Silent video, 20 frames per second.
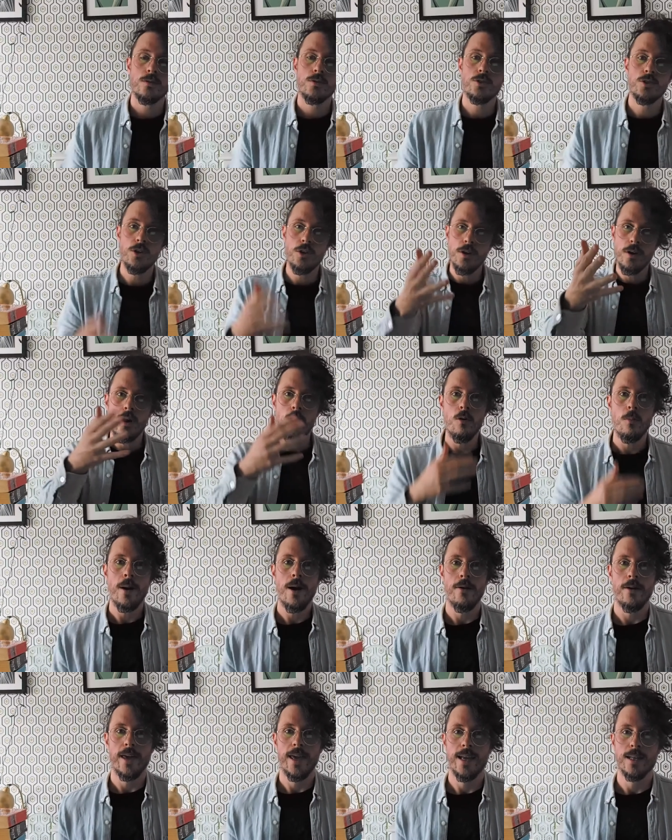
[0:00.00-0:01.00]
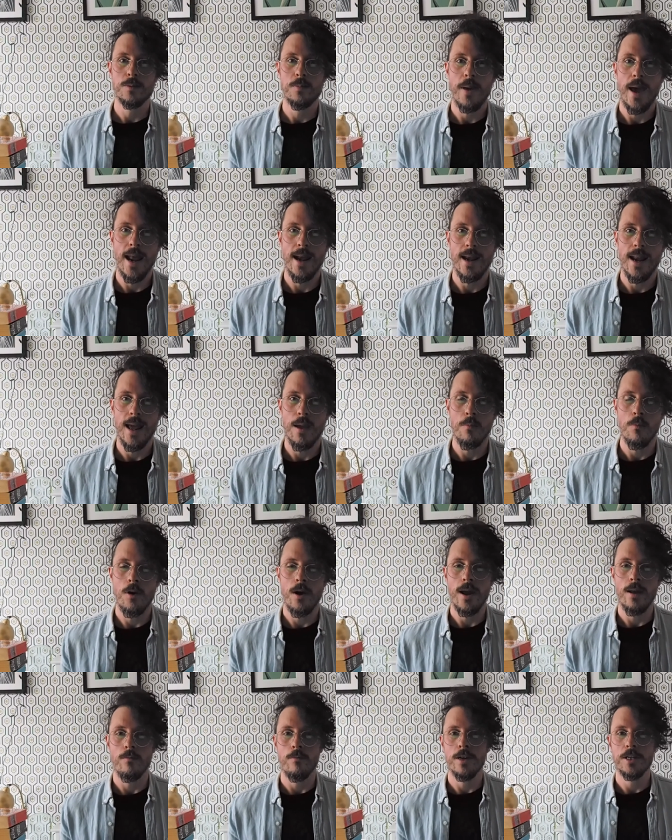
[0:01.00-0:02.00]
So, you know about King's pen name,
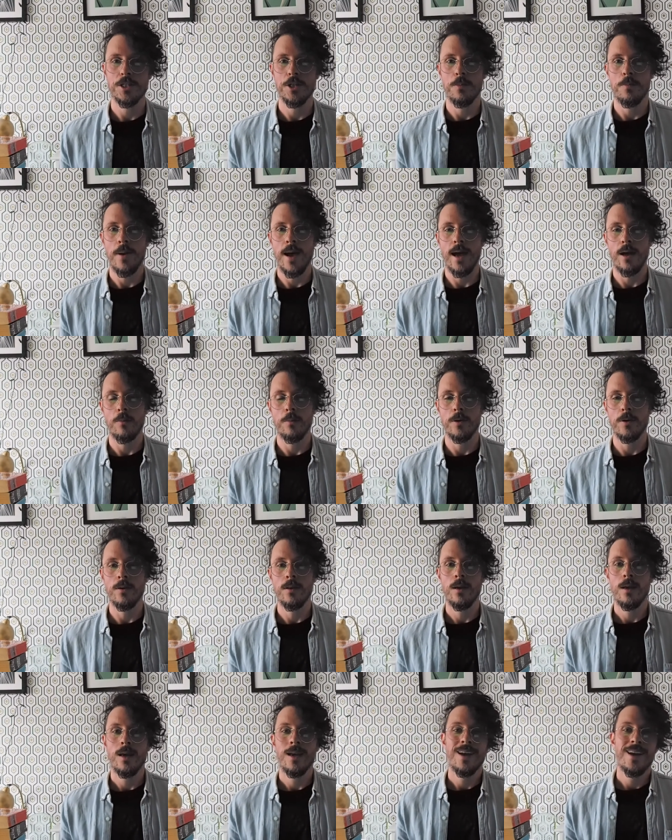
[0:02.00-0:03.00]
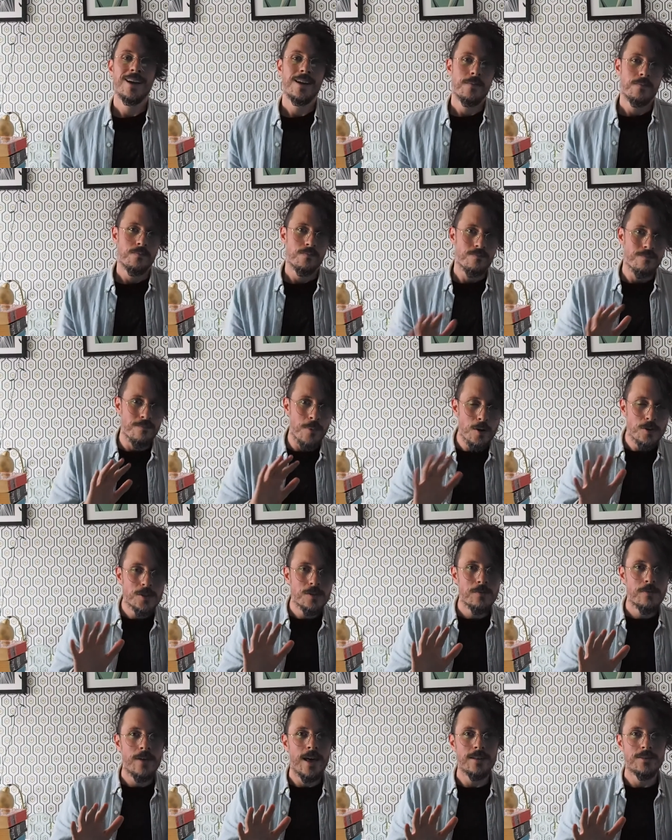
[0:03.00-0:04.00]
right? Richard Bachman.
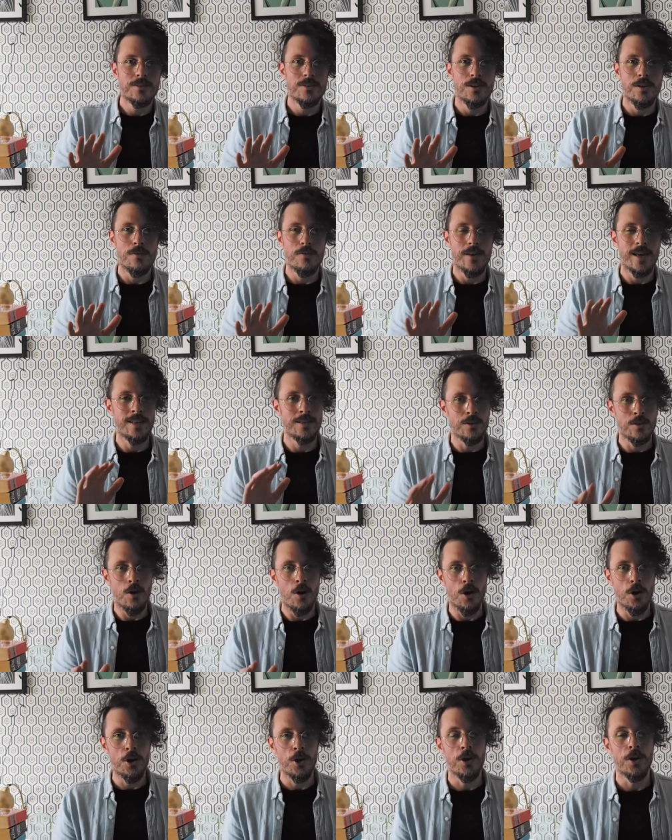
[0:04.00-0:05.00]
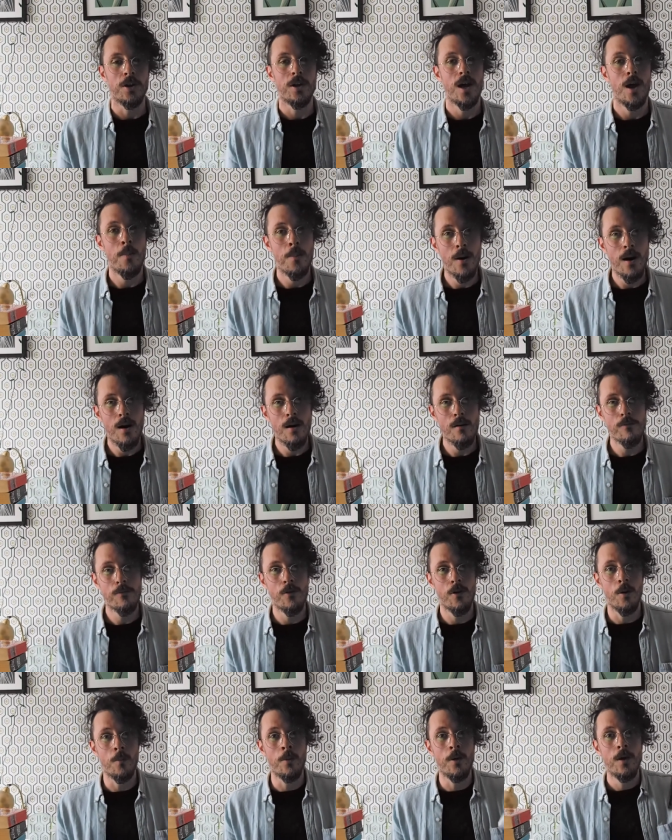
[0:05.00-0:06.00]
Most of that stuff is not good, apart
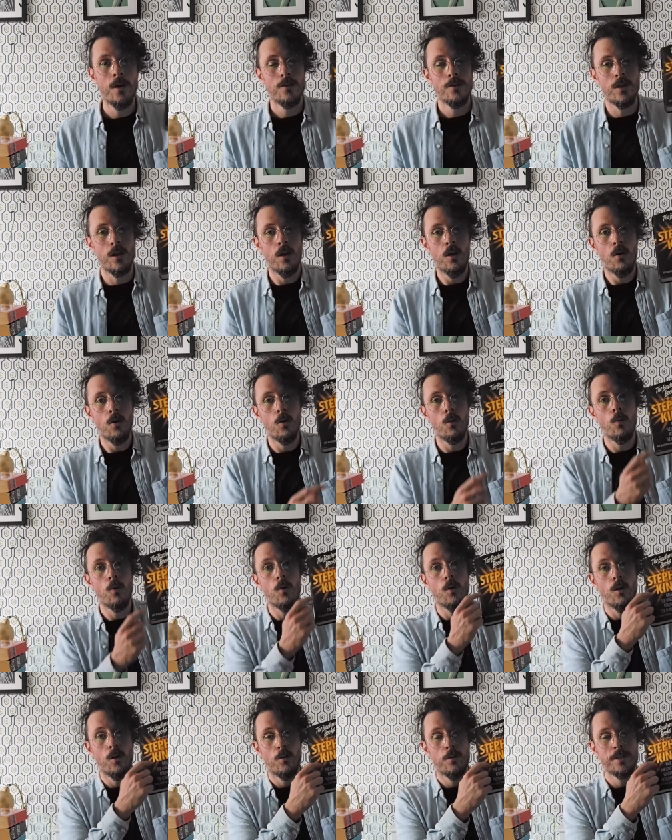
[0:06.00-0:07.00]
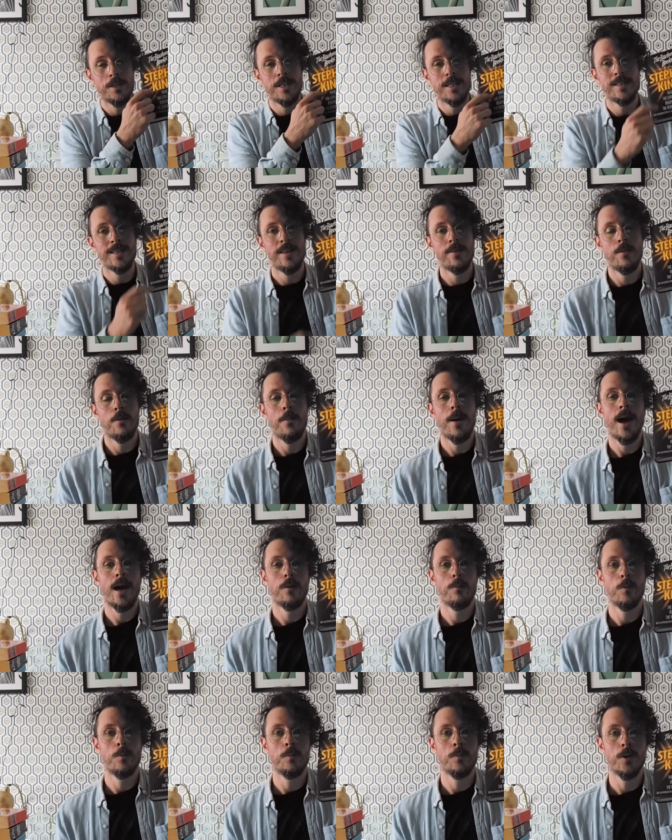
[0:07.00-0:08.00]
from The Long Walk, which is in the
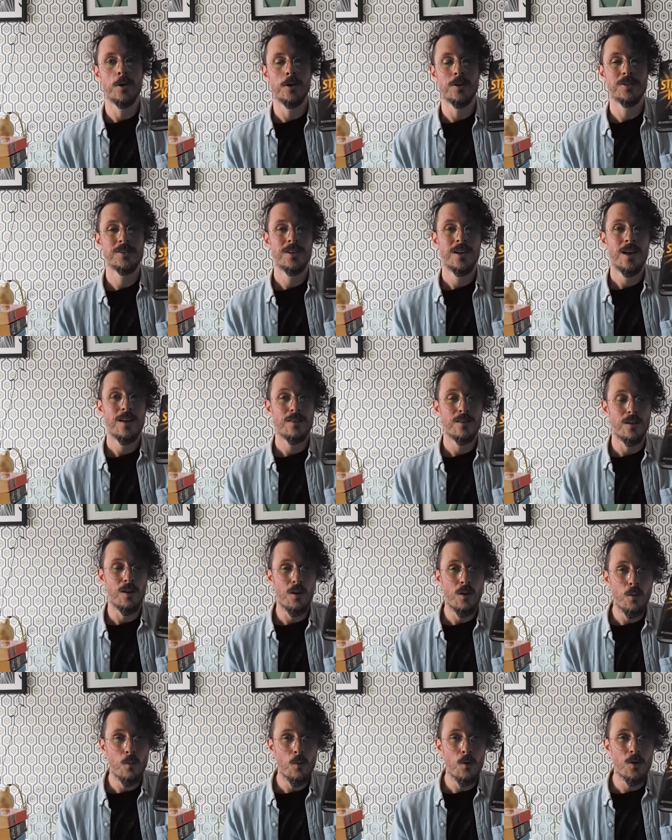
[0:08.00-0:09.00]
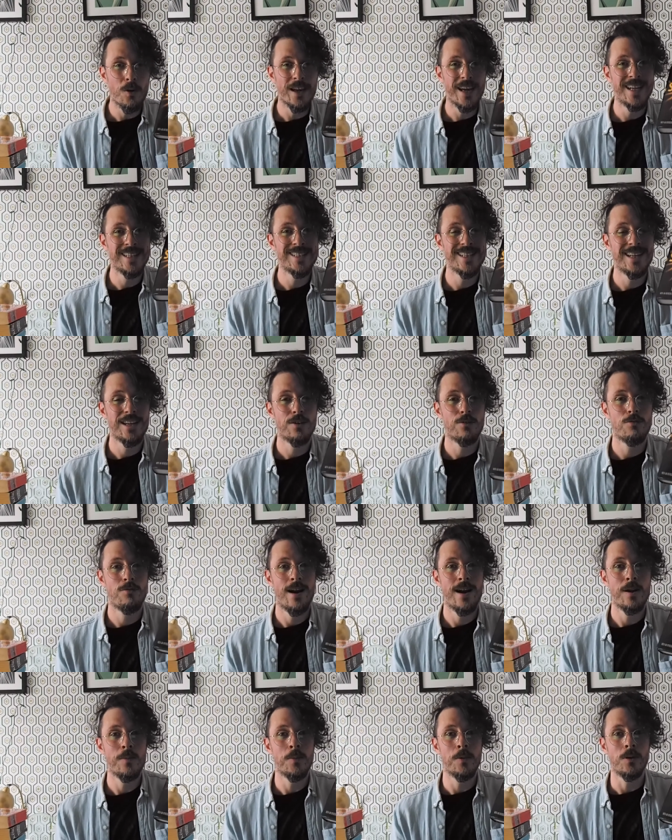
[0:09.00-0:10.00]
Bachman books, the Long Walk is
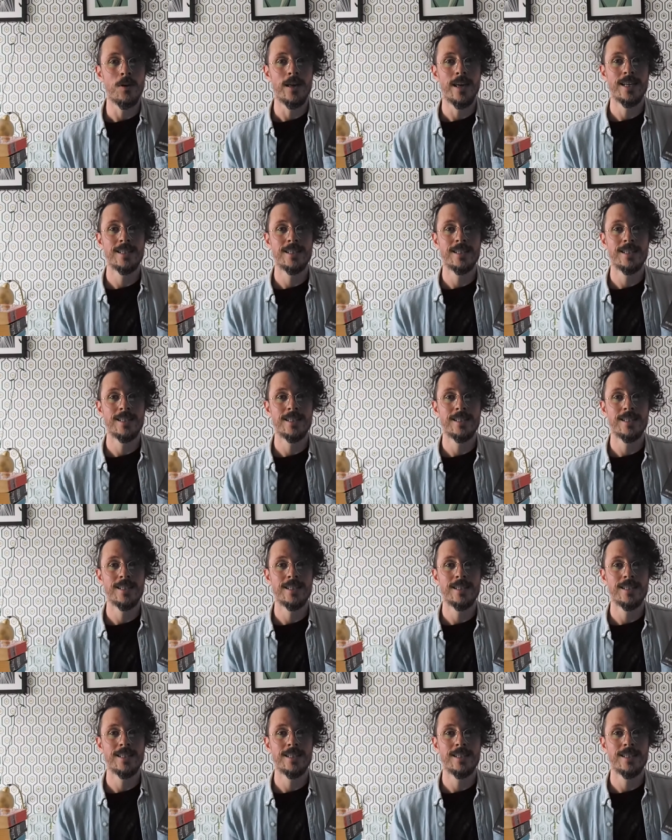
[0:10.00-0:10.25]
incredible.